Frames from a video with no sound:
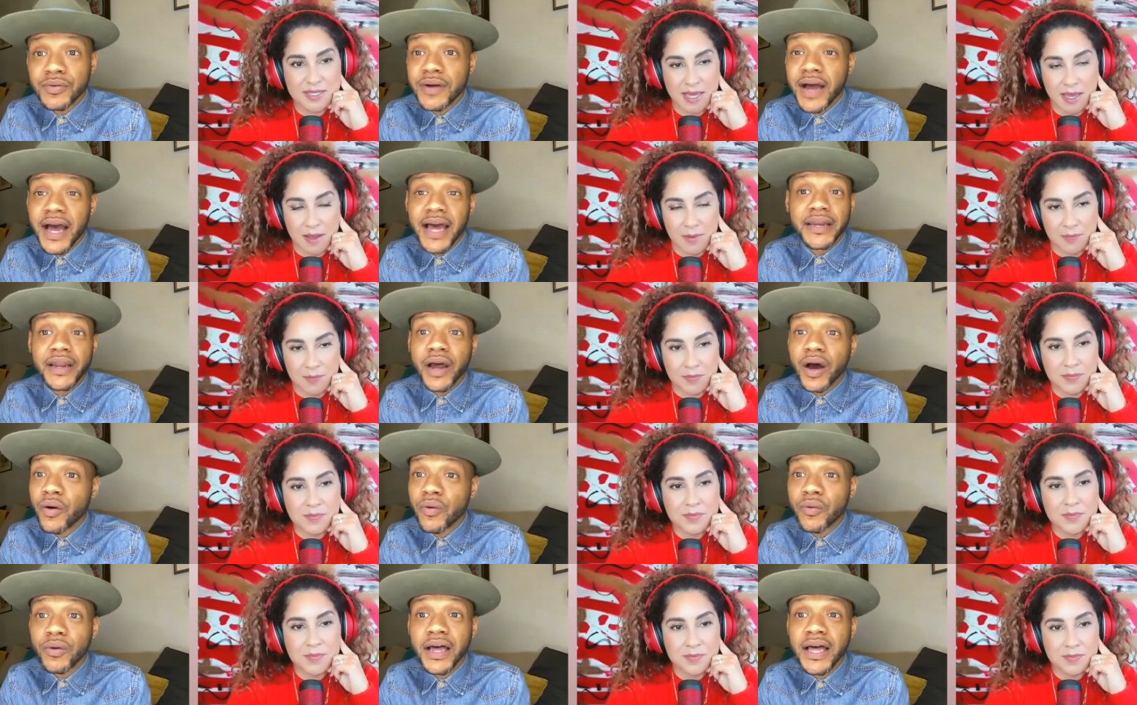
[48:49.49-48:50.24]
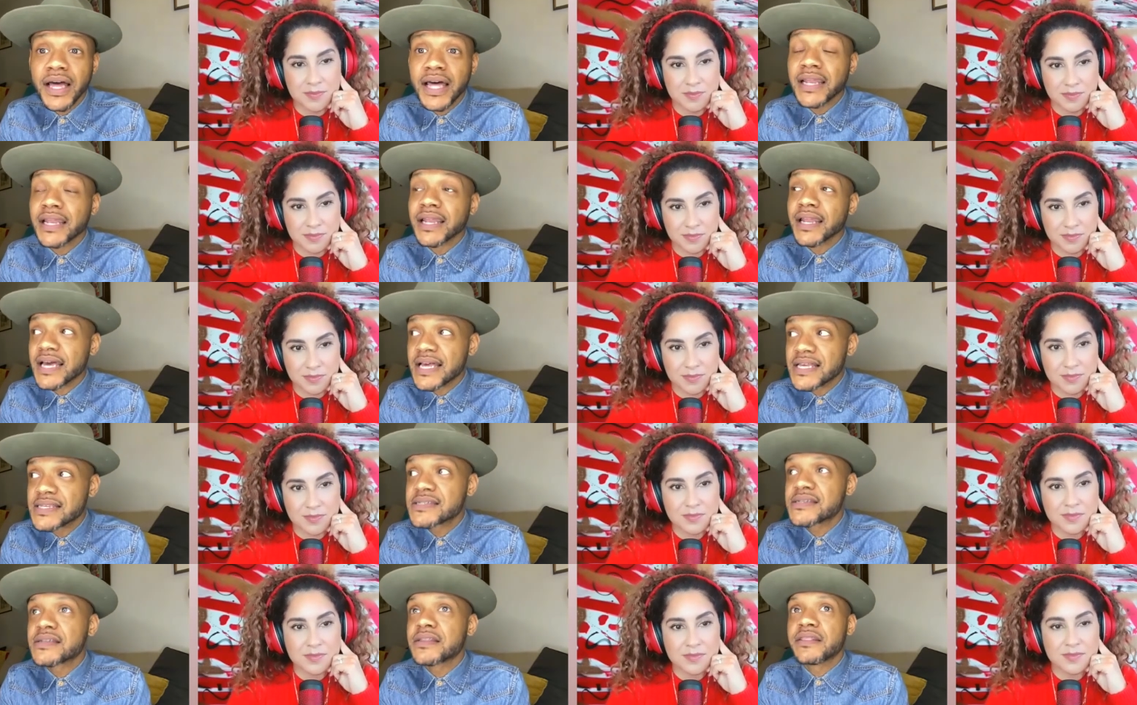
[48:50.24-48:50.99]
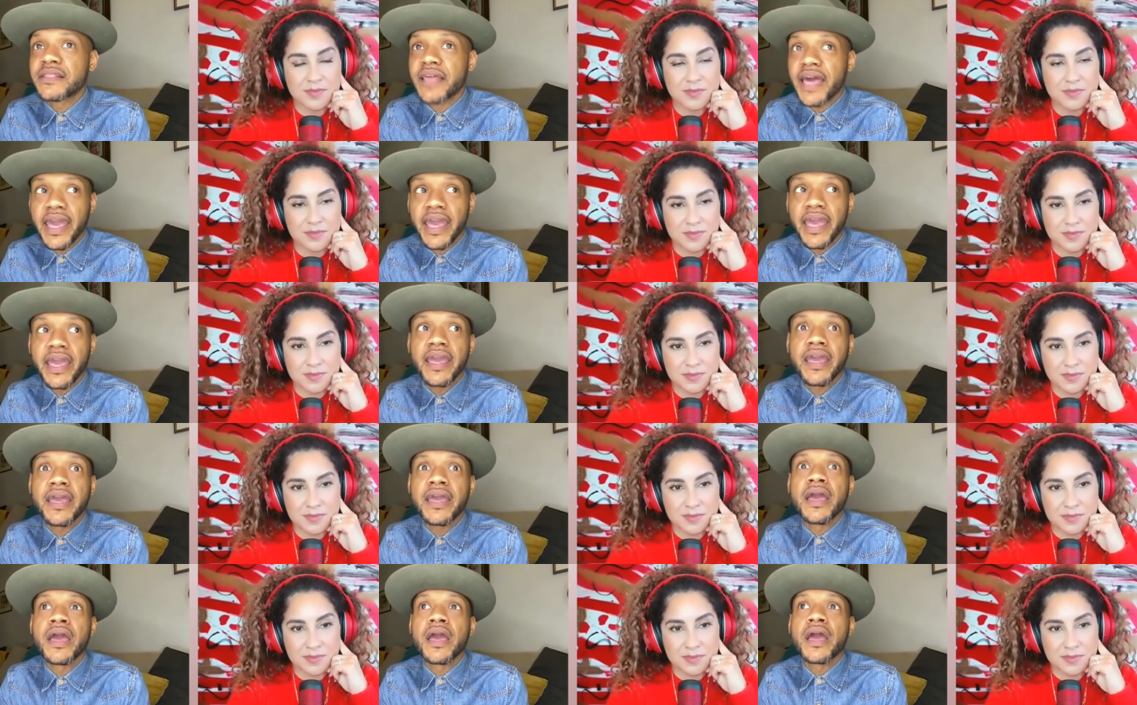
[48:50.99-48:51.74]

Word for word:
Speaker 1: Yeah. I don't, unless they